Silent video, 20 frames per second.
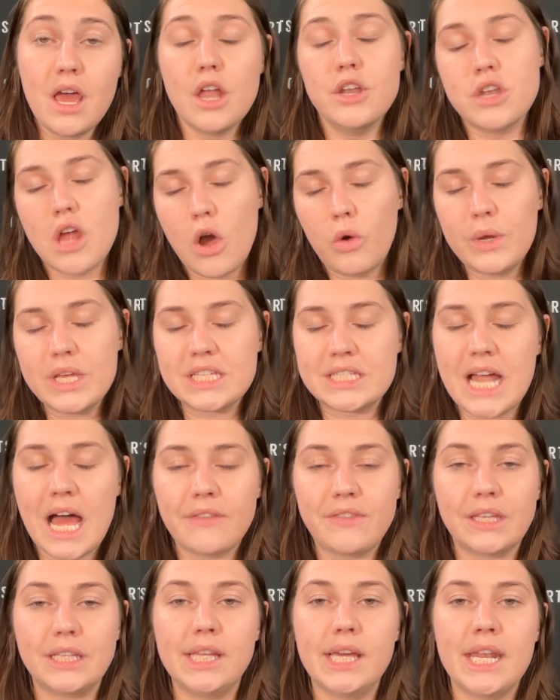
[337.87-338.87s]
No, he's
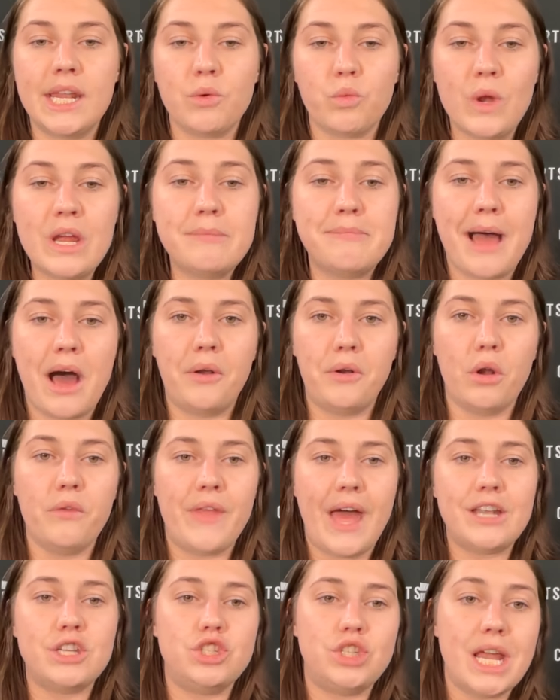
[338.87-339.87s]
not the leading rebounder.
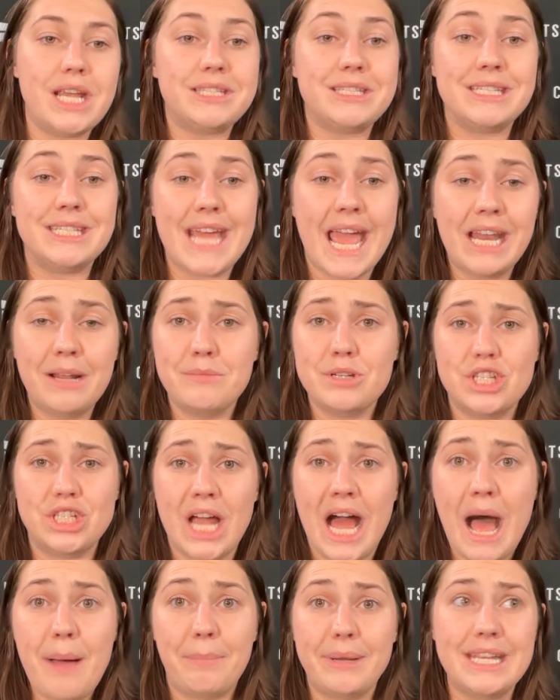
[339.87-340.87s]
That's Jason Tatum's
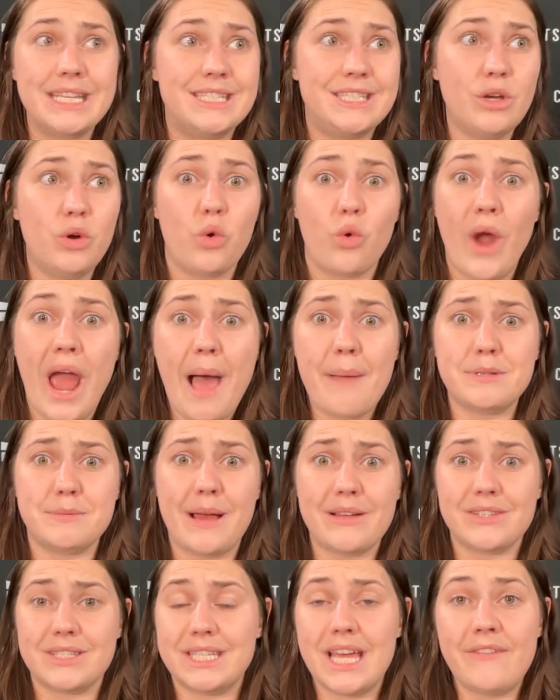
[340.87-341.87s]
job. But he still grabs
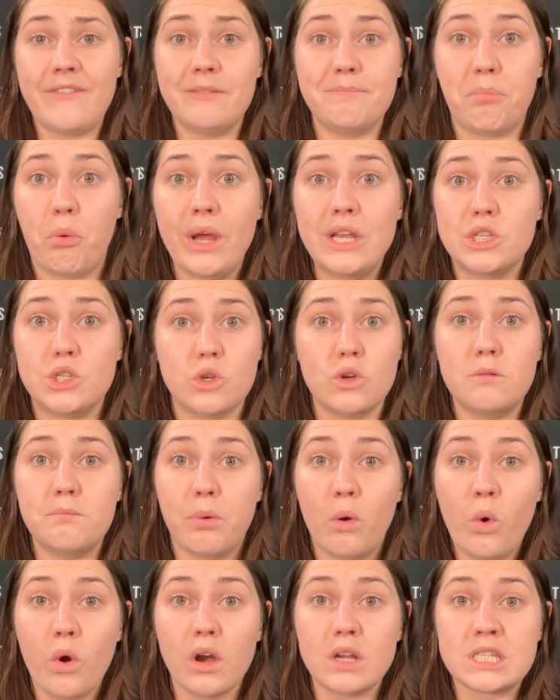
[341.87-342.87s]
about 7.2
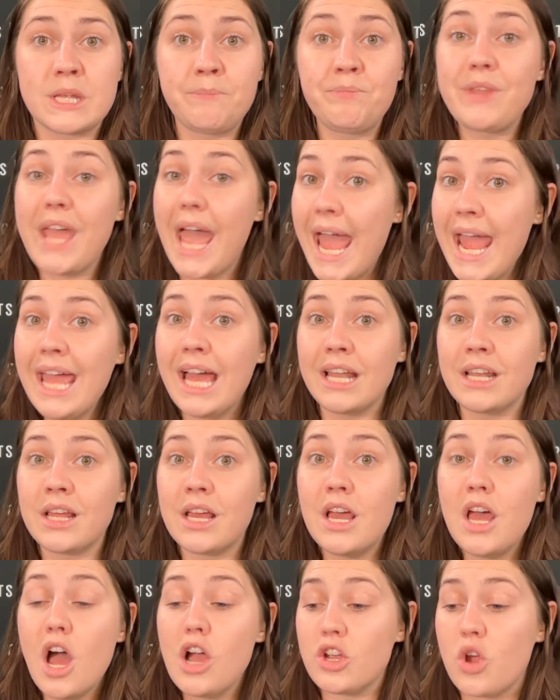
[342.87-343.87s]
boards. And
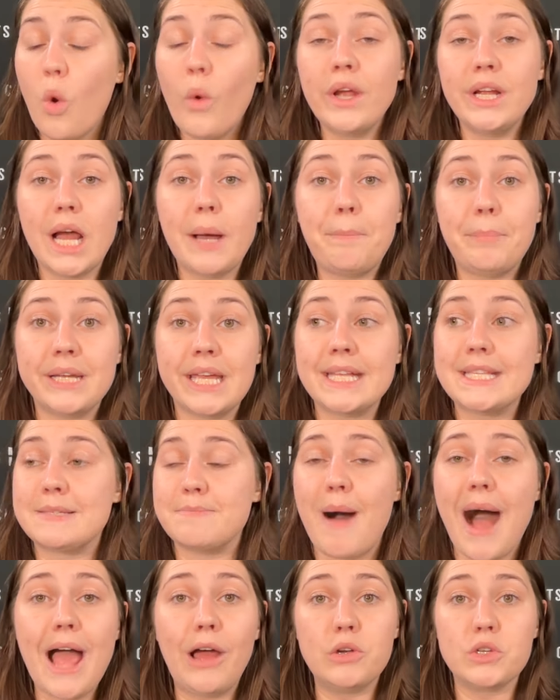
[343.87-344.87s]
going up against
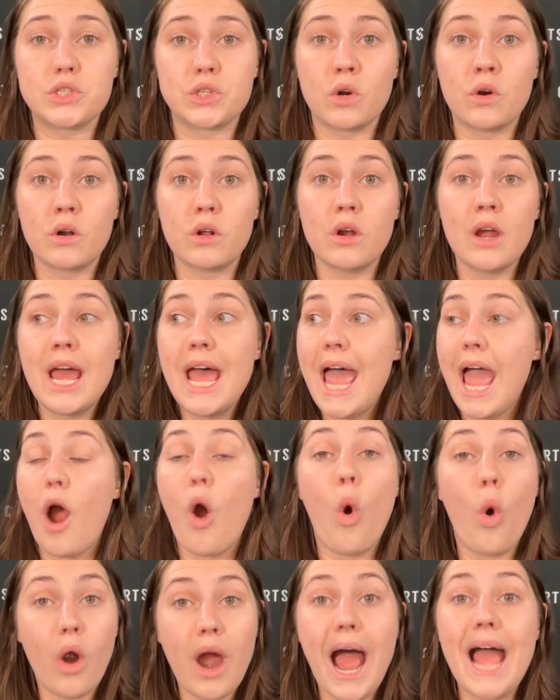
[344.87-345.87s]
Miles Turner
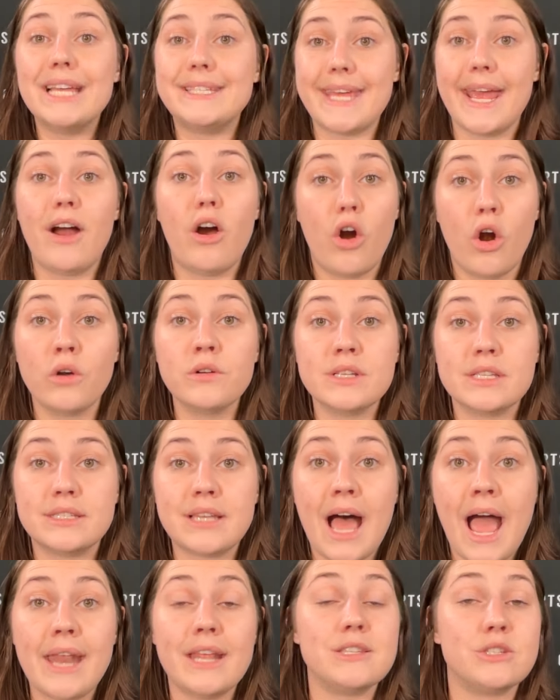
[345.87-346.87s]
or Isaiah
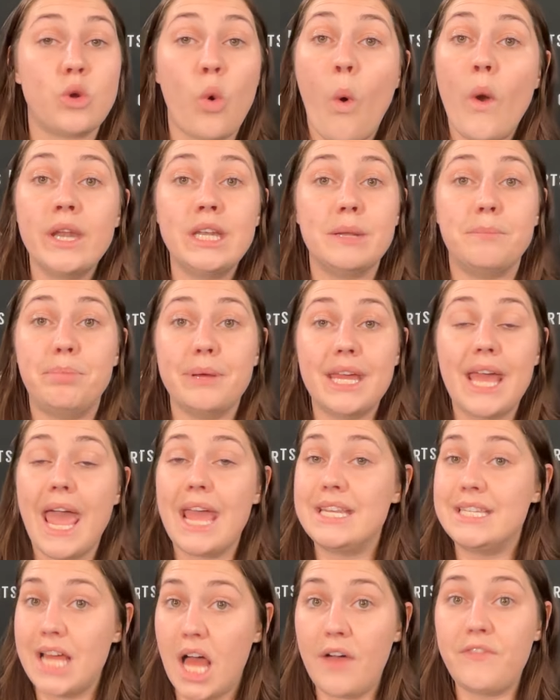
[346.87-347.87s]
Hartenstein is going to be
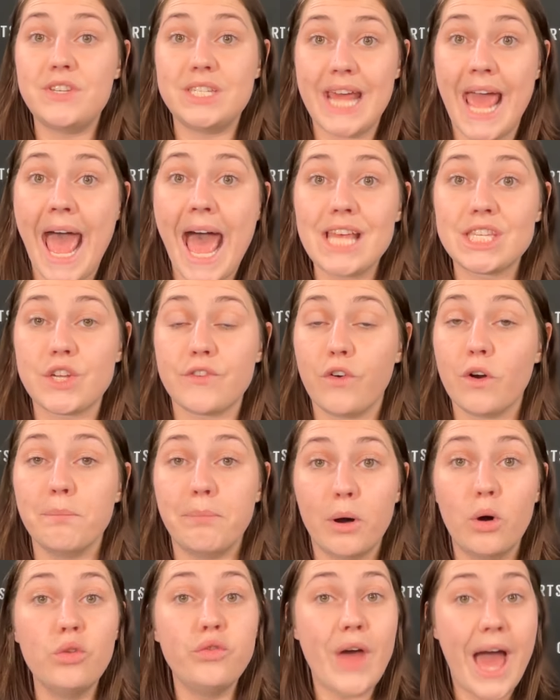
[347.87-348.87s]
a tough task for
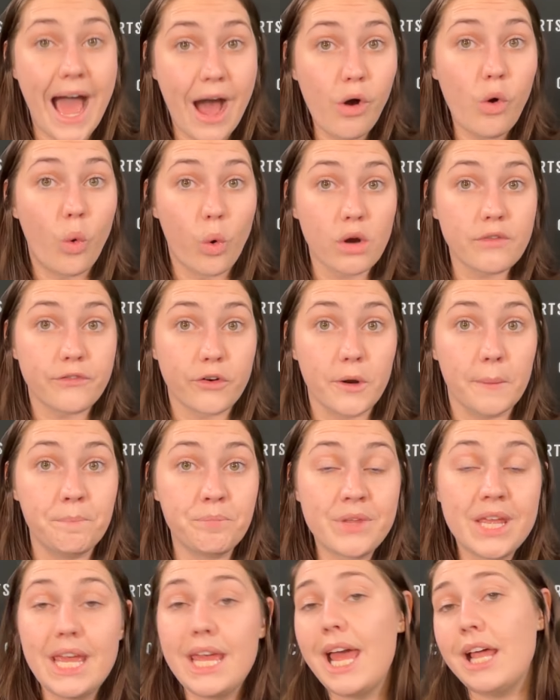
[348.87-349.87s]
both Al
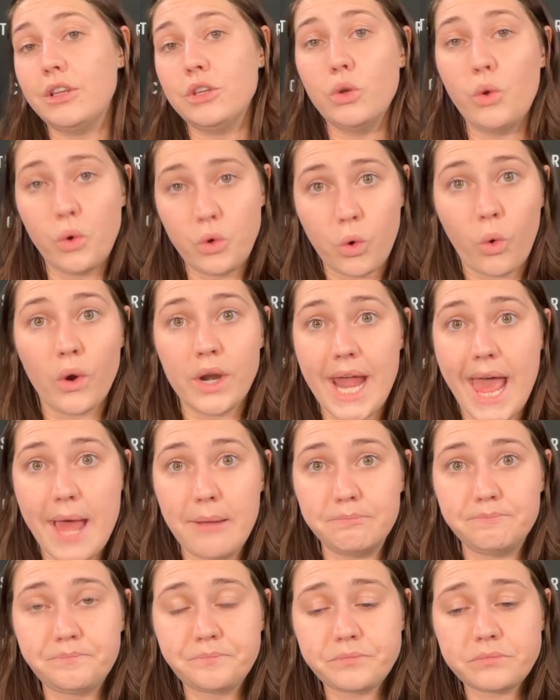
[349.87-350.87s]
Horford and Luke Kornet.